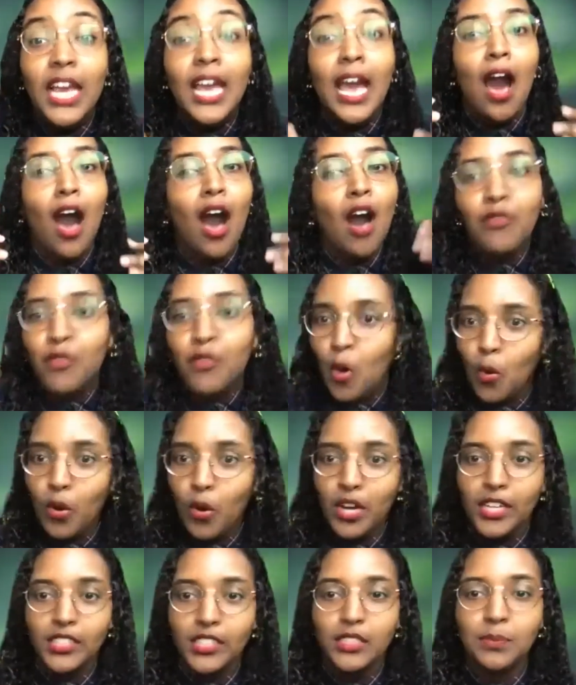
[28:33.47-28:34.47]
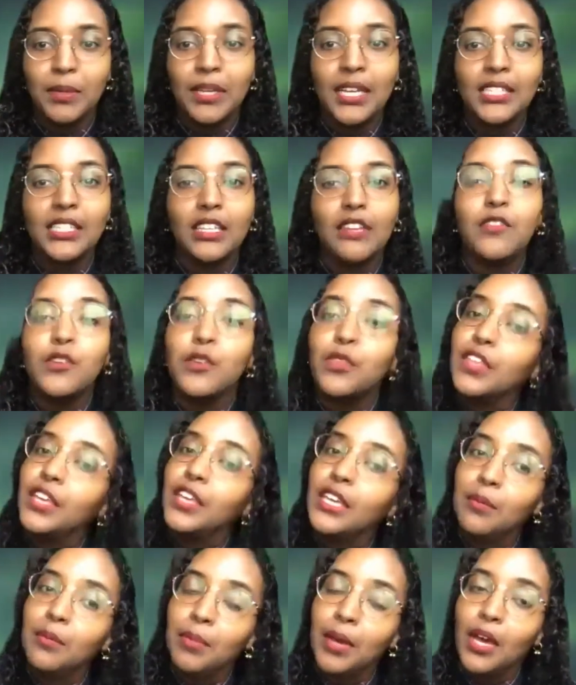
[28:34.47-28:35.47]
Of course, because if you think
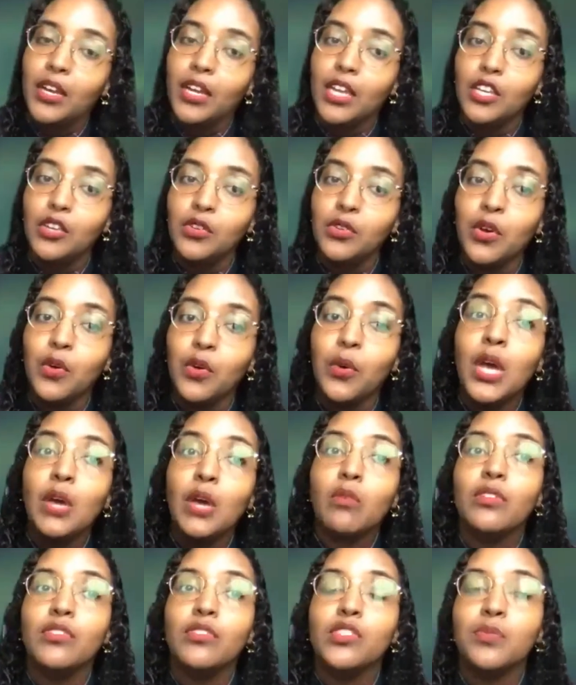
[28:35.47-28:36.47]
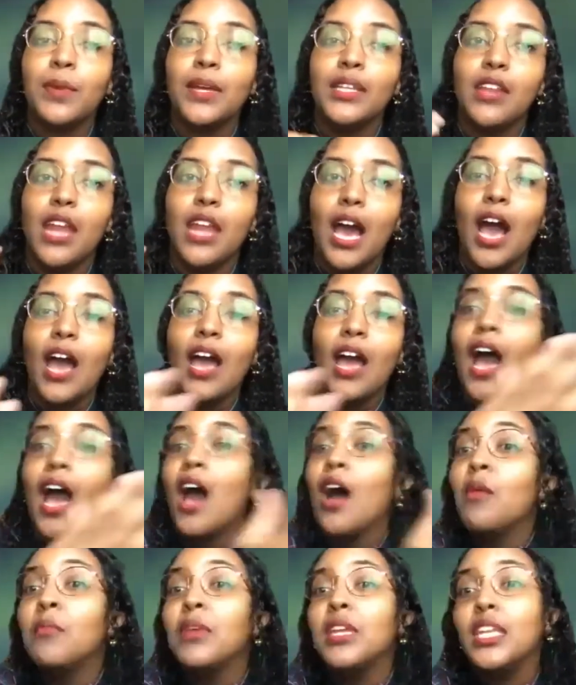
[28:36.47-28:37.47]
about it, you know, we've spent how
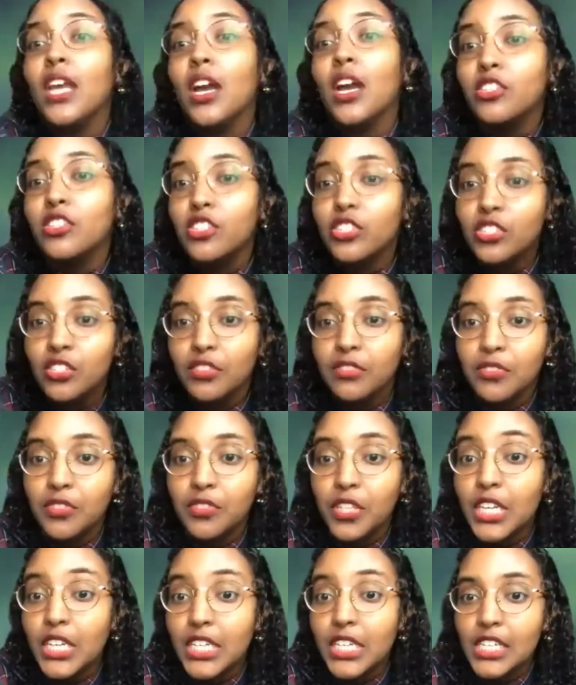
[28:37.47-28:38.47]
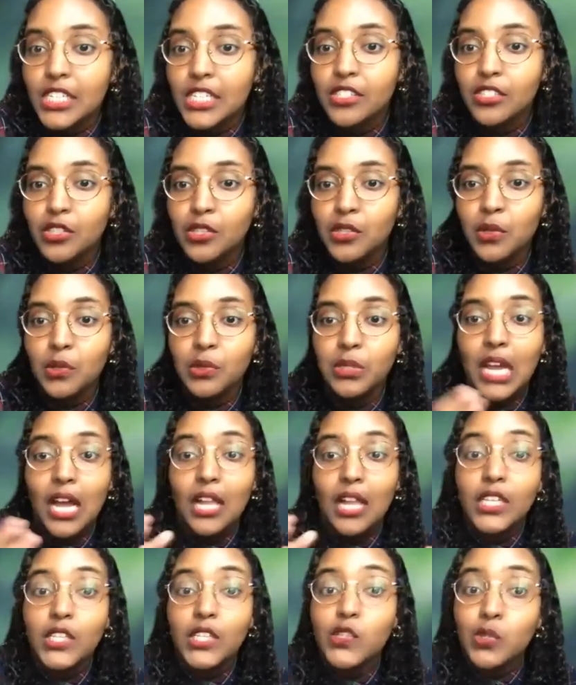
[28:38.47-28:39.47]
many hundreds of years, you know,
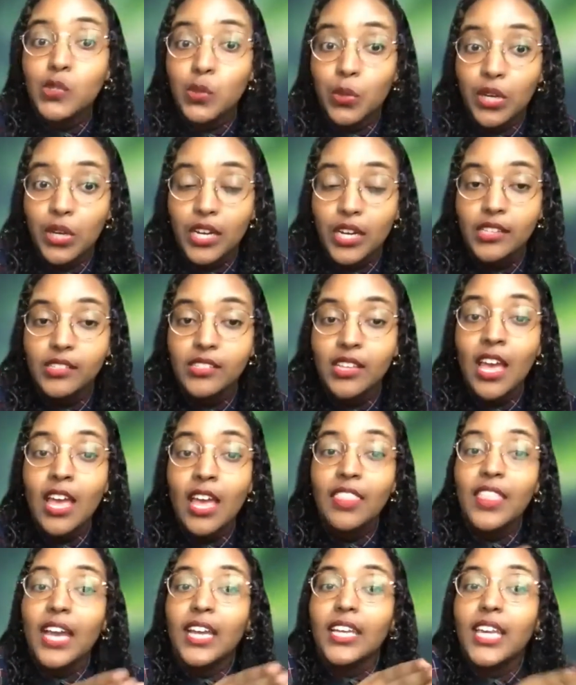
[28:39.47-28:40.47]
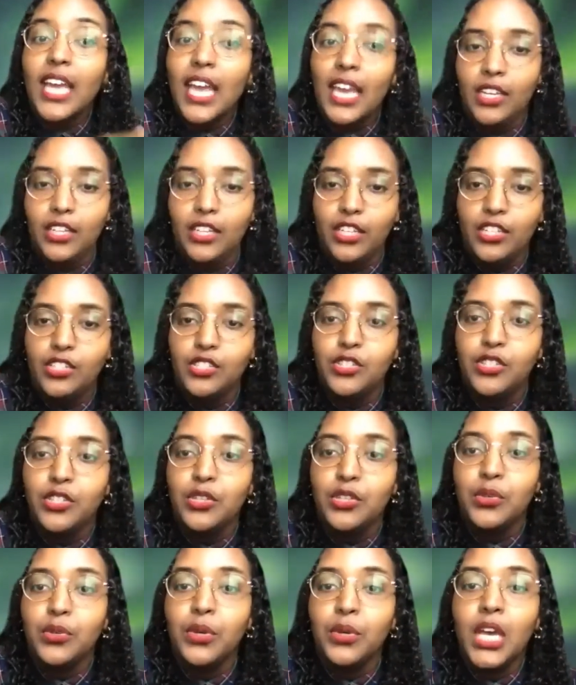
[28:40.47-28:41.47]
telling stories that cater
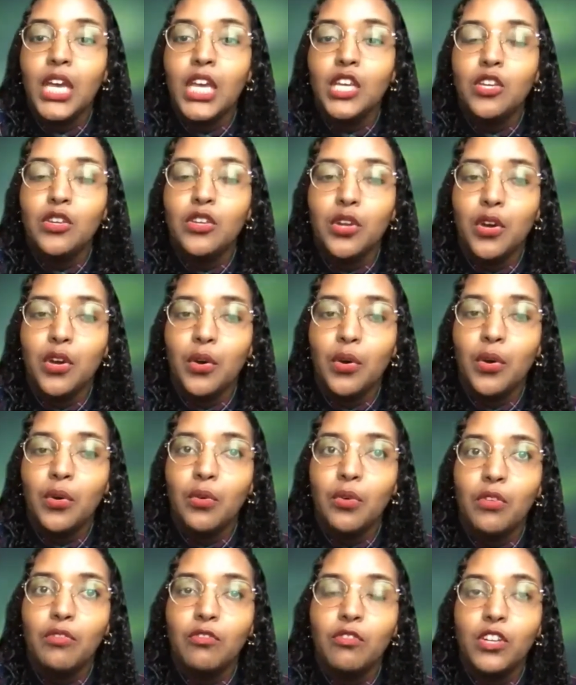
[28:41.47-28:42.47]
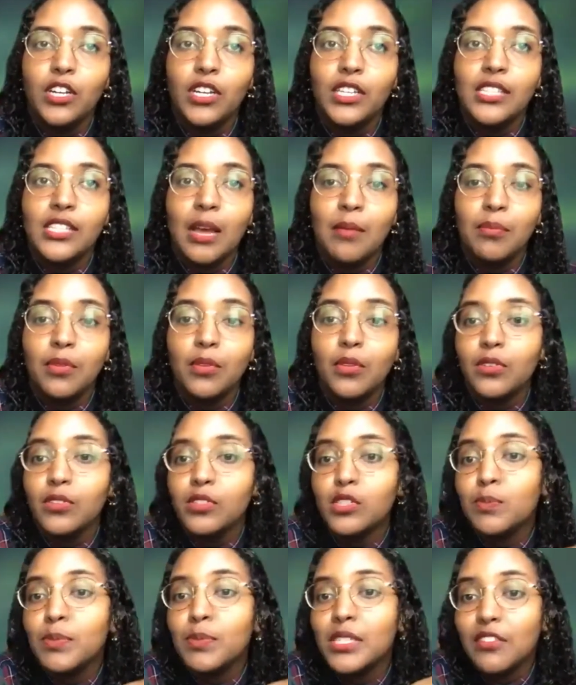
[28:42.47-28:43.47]
to, you know, for example,
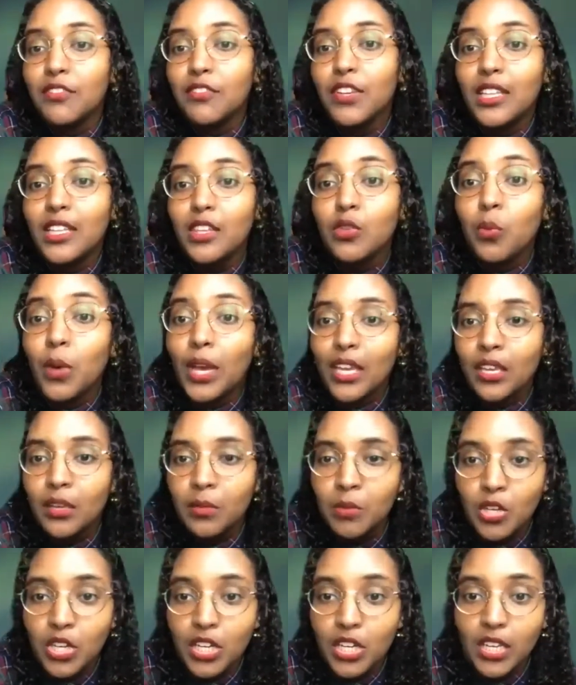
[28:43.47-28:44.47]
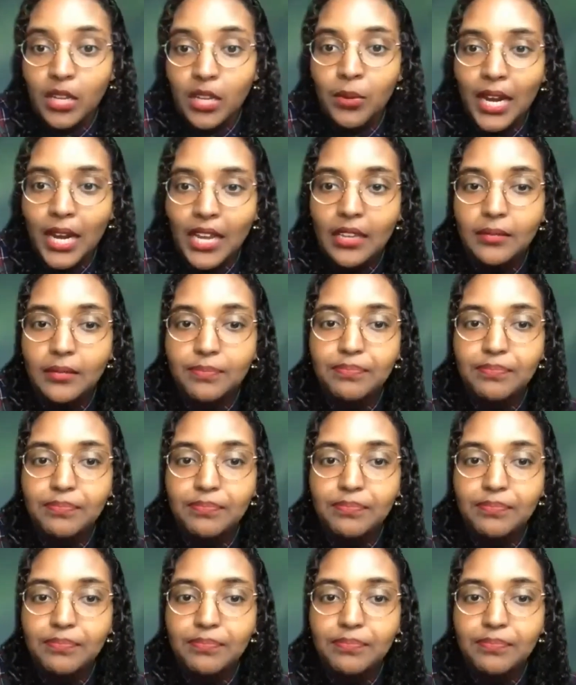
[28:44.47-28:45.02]
specifically the white community, right?